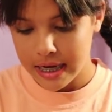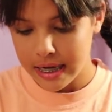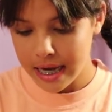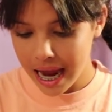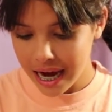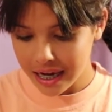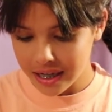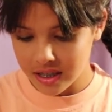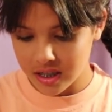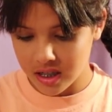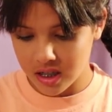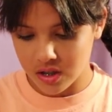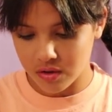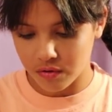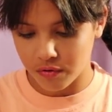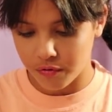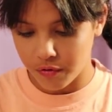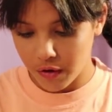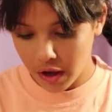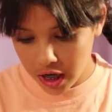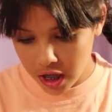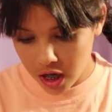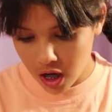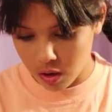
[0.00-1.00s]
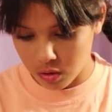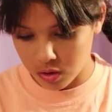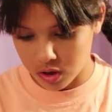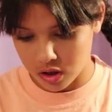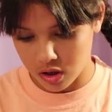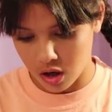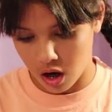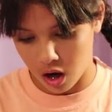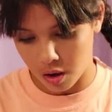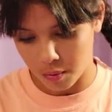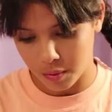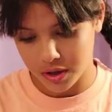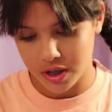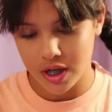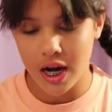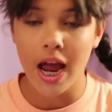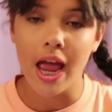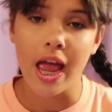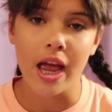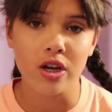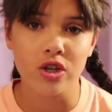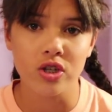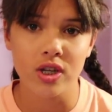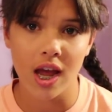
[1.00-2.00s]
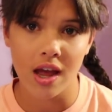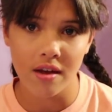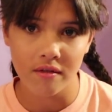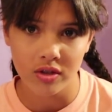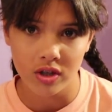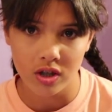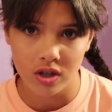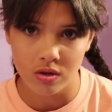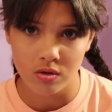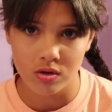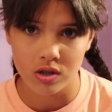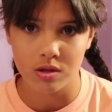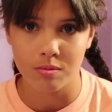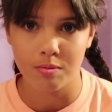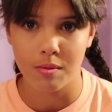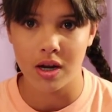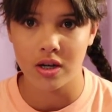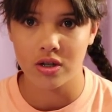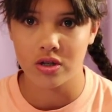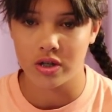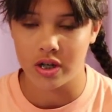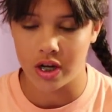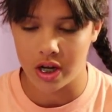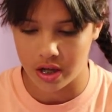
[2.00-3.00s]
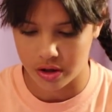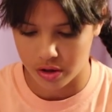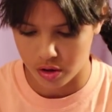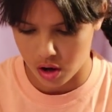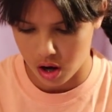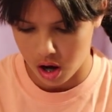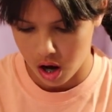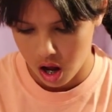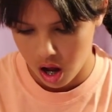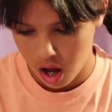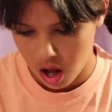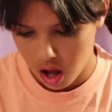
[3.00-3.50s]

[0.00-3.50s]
Next is Video Star, which I actually haven't used much either.